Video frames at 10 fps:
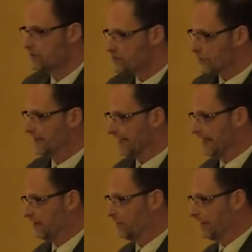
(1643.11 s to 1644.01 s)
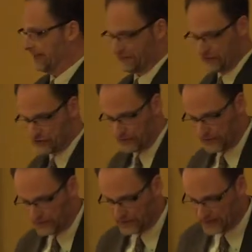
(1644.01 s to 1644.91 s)
showing how at every
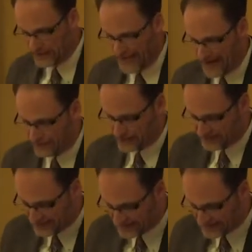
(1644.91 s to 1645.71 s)
turn, Africans'